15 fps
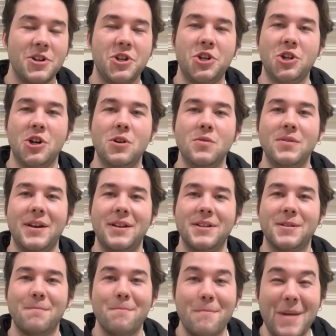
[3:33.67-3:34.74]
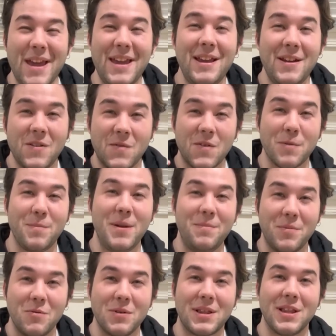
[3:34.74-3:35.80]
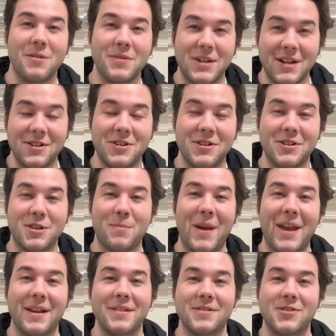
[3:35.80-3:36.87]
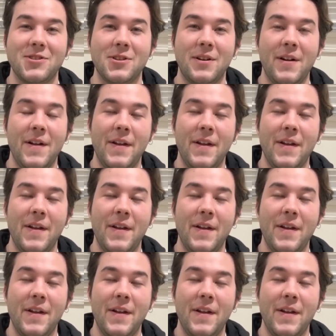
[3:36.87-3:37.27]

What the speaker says: a show that is made for people with low attention spans